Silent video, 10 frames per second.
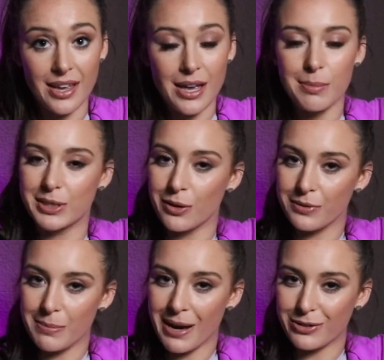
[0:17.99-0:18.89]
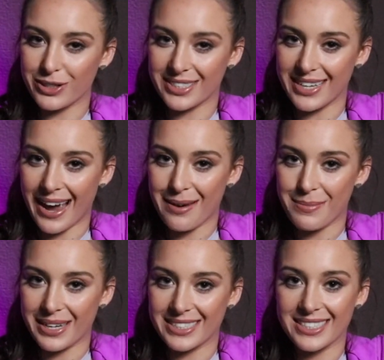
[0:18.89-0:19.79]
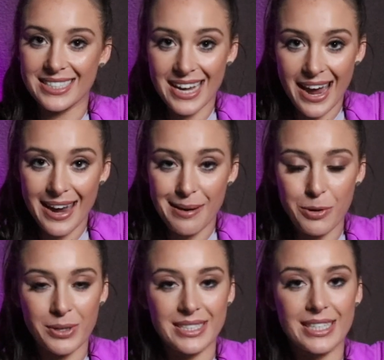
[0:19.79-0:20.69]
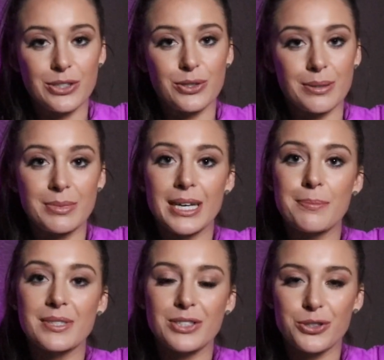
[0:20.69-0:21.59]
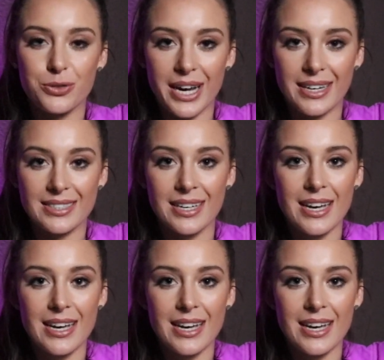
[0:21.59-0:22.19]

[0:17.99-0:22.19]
But don't flip out just yet, because today I'm going to teach you some tips and tricks